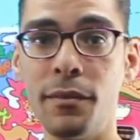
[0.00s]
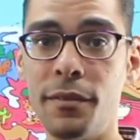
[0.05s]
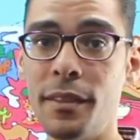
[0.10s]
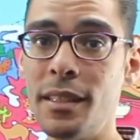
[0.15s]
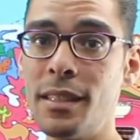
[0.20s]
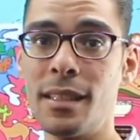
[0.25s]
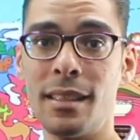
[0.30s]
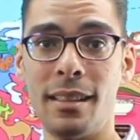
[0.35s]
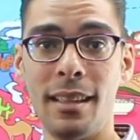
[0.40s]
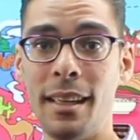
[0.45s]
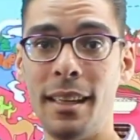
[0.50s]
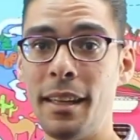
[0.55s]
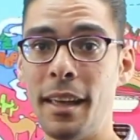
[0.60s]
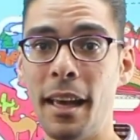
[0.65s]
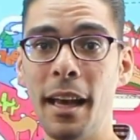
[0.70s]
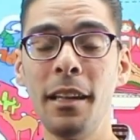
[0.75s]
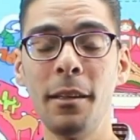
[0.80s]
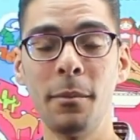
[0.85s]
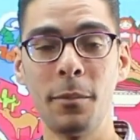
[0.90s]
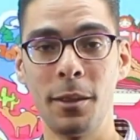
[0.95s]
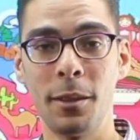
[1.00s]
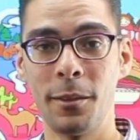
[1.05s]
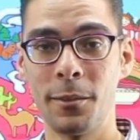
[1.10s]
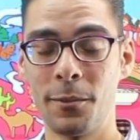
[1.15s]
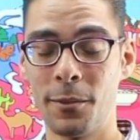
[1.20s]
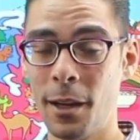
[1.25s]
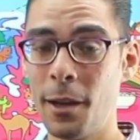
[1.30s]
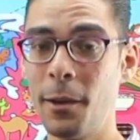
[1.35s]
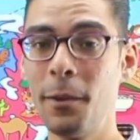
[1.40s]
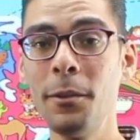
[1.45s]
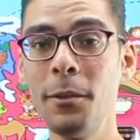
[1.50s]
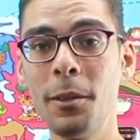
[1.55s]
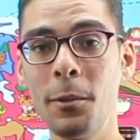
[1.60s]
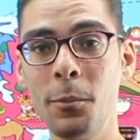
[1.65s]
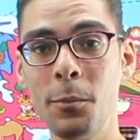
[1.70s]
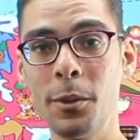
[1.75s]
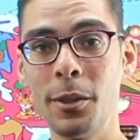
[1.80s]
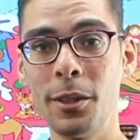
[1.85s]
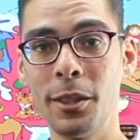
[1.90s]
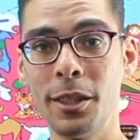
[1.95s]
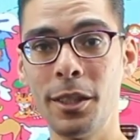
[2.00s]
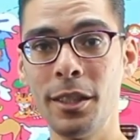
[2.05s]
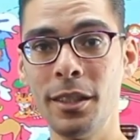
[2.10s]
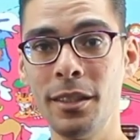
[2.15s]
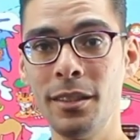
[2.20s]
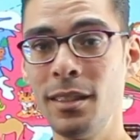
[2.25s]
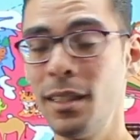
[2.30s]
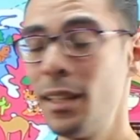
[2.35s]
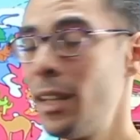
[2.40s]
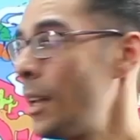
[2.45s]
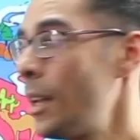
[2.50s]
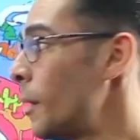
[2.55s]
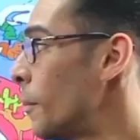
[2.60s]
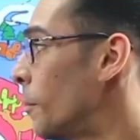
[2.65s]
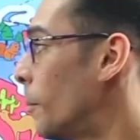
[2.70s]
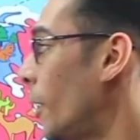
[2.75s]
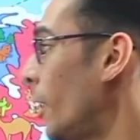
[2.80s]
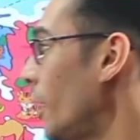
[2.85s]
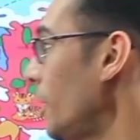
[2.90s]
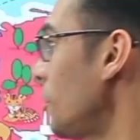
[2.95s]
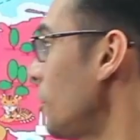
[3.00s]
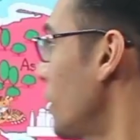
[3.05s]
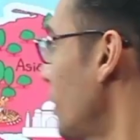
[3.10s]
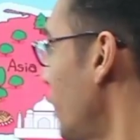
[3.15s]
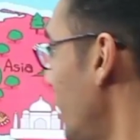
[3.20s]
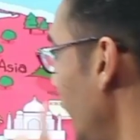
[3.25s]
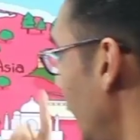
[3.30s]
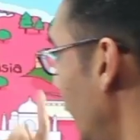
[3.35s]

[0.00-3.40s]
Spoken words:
visit any animal around the world by just